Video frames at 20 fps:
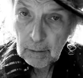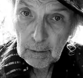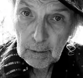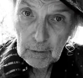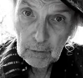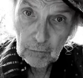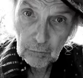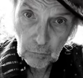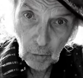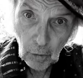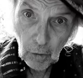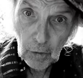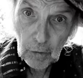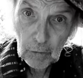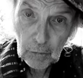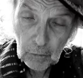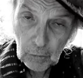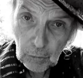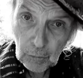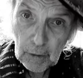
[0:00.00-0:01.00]
his royal
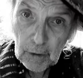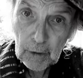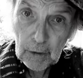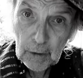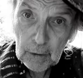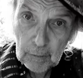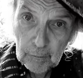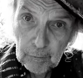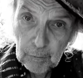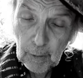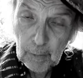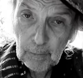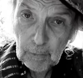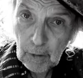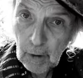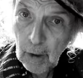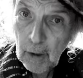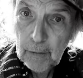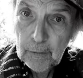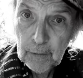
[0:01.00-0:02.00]
queen from
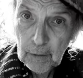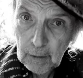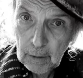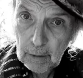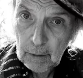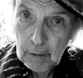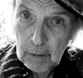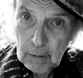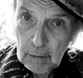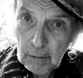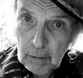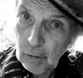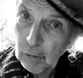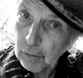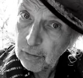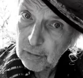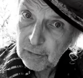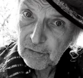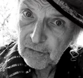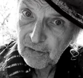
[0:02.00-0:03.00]
London. Oh,
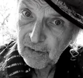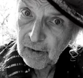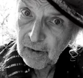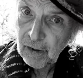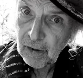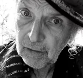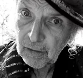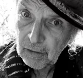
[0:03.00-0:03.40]
her skin